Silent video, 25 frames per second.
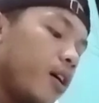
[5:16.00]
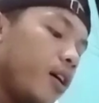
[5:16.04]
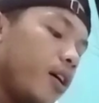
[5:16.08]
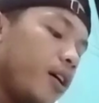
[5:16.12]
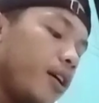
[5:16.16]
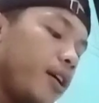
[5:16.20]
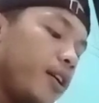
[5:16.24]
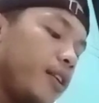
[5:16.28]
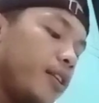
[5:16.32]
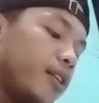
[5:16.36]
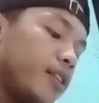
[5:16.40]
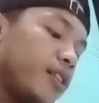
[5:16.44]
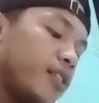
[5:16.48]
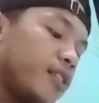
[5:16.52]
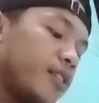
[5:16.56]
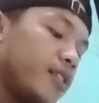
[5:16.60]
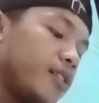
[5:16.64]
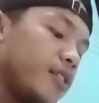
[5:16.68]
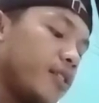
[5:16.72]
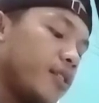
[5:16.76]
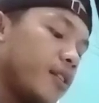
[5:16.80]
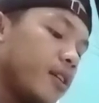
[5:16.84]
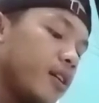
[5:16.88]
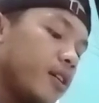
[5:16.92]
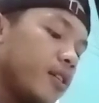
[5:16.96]

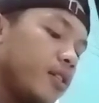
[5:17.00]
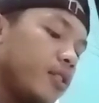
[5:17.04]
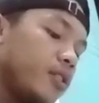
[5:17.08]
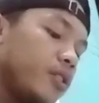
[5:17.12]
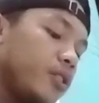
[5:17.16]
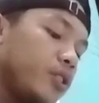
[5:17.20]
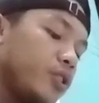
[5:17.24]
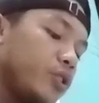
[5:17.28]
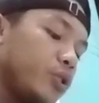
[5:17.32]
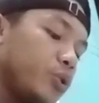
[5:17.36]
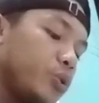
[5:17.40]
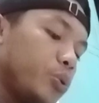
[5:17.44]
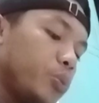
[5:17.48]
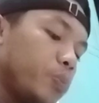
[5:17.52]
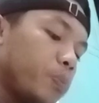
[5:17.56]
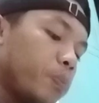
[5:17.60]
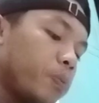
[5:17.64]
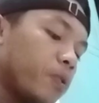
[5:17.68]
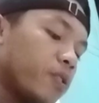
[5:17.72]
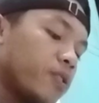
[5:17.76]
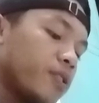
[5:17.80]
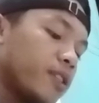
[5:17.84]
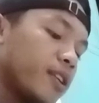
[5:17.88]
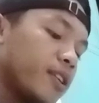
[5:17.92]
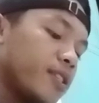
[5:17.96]
where your
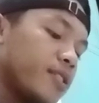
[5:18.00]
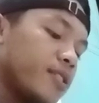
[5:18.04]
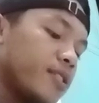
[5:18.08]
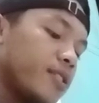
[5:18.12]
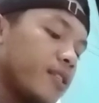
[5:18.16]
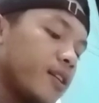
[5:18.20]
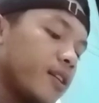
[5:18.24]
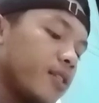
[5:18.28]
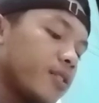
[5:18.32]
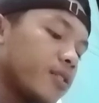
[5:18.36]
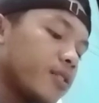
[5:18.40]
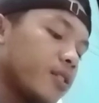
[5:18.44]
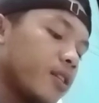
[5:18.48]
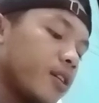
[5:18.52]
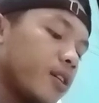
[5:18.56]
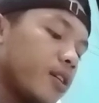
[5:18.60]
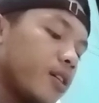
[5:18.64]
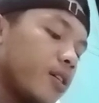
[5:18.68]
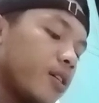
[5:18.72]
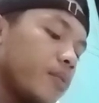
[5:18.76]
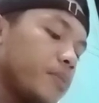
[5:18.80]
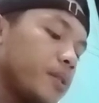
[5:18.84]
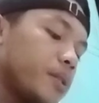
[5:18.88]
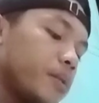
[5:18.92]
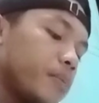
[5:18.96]
potential
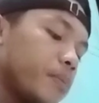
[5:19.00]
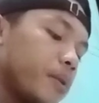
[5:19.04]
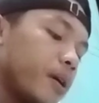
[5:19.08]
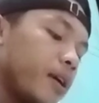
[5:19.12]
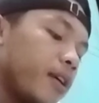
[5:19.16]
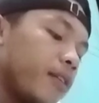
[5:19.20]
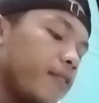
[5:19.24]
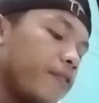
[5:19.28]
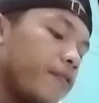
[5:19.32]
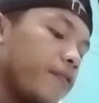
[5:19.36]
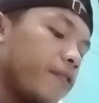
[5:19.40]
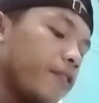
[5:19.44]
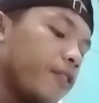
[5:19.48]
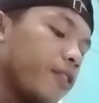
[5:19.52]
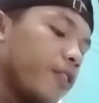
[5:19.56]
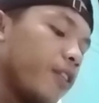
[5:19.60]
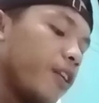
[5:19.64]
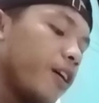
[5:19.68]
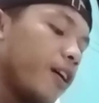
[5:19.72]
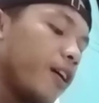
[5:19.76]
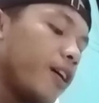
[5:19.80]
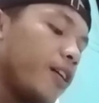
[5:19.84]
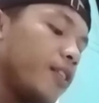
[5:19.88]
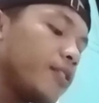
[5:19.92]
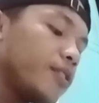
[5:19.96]
claims may
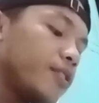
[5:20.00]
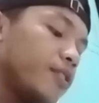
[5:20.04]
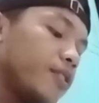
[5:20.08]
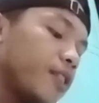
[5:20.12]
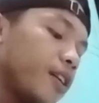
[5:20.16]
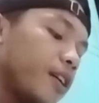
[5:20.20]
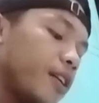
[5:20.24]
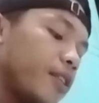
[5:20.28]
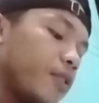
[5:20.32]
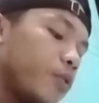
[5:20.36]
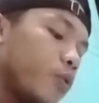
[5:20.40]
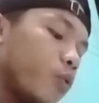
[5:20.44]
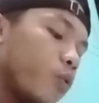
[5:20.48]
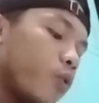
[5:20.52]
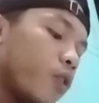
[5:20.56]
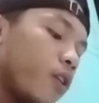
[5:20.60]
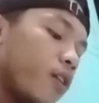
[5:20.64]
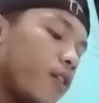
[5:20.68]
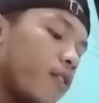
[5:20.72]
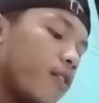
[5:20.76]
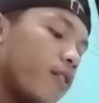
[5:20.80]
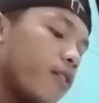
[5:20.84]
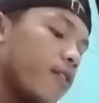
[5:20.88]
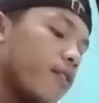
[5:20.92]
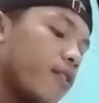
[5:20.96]
fall under and
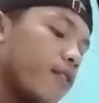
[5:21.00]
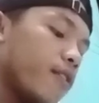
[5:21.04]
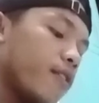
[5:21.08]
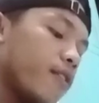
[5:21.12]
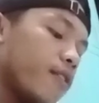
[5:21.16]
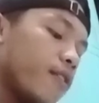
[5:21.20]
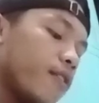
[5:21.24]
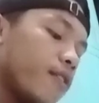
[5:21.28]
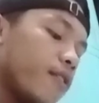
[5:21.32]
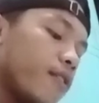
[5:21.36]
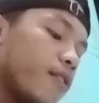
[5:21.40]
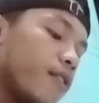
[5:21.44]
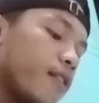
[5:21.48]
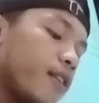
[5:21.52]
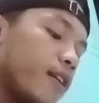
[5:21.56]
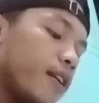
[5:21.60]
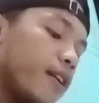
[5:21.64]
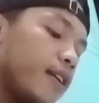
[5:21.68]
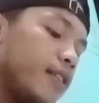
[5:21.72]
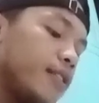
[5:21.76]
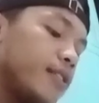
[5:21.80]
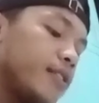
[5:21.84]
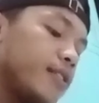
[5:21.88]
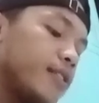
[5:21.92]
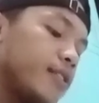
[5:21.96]
what
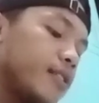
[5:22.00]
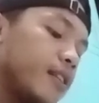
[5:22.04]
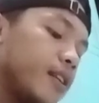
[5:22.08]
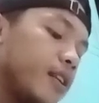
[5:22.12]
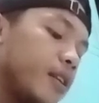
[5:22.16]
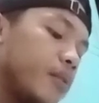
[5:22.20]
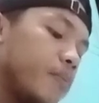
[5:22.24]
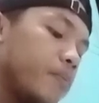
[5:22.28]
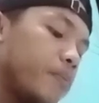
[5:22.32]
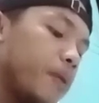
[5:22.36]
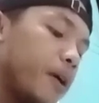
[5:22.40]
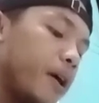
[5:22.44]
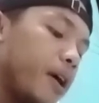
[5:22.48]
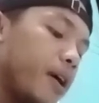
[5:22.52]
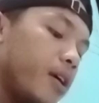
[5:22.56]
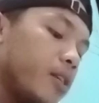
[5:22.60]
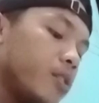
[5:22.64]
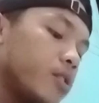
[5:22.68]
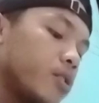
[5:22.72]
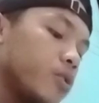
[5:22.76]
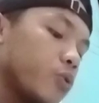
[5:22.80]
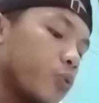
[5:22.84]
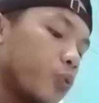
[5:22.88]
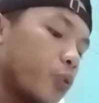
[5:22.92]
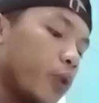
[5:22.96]
is the
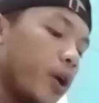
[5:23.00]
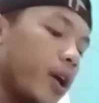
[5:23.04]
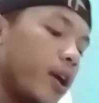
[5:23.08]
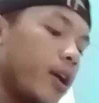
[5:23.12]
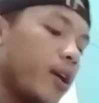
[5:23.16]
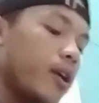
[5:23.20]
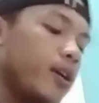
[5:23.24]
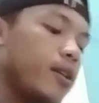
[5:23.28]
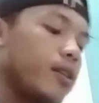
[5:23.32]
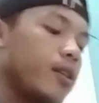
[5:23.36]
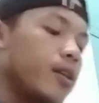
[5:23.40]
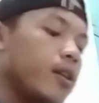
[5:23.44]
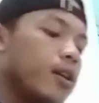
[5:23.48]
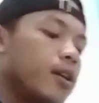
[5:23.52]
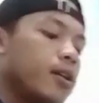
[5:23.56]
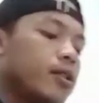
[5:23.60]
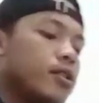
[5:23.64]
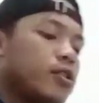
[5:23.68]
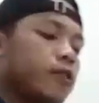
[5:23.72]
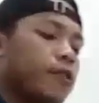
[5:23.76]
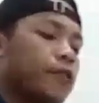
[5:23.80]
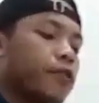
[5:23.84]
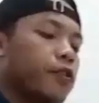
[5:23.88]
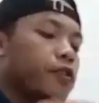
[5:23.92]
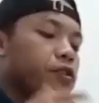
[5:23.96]
best way
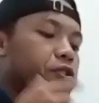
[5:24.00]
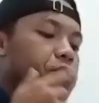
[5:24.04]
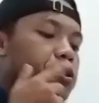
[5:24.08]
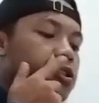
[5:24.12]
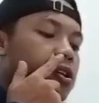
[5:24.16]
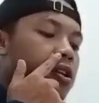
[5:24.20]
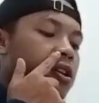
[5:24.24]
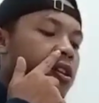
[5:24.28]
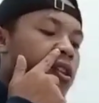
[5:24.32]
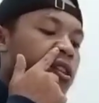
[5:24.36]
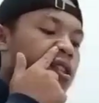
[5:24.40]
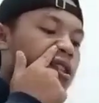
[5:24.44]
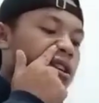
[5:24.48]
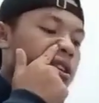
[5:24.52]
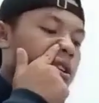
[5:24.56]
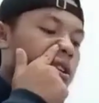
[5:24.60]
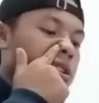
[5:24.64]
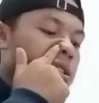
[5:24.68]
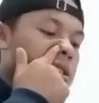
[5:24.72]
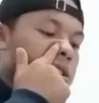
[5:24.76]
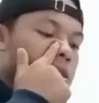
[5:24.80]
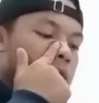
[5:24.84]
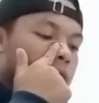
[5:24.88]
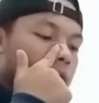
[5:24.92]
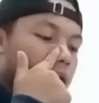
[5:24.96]
to future
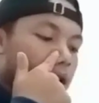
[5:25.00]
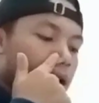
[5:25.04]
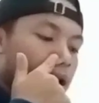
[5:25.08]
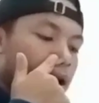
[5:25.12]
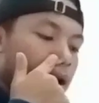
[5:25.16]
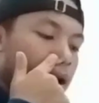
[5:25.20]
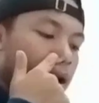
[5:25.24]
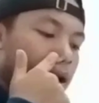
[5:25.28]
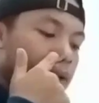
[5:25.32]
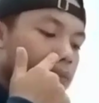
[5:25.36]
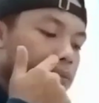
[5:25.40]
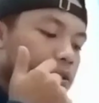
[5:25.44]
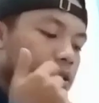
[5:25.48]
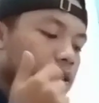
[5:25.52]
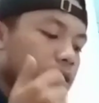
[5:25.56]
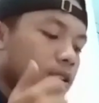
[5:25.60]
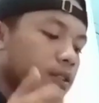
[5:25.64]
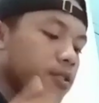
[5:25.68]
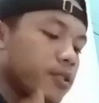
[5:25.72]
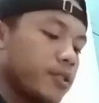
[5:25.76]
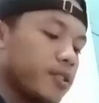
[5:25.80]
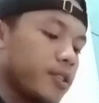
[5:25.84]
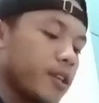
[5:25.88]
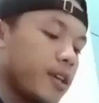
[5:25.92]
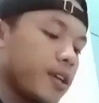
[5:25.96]
those claims.
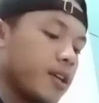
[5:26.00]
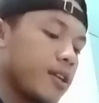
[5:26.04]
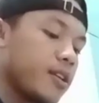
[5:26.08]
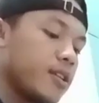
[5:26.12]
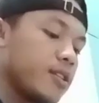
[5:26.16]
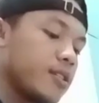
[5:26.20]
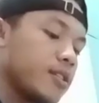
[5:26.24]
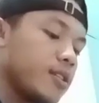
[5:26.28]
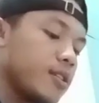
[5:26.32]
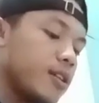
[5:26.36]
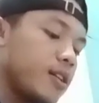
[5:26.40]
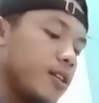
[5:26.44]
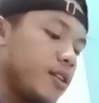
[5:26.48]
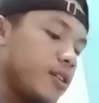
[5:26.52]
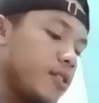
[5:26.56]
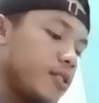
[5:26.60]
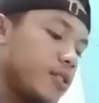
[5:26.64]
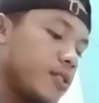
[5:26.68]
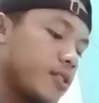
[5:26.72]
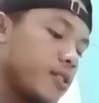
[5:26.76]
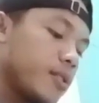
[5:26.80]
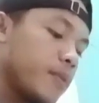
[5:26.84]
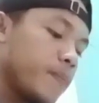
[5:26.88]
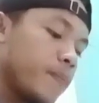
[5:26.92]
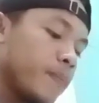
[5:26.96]
Contact
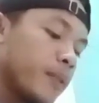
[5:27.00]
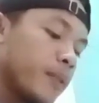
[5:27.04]
us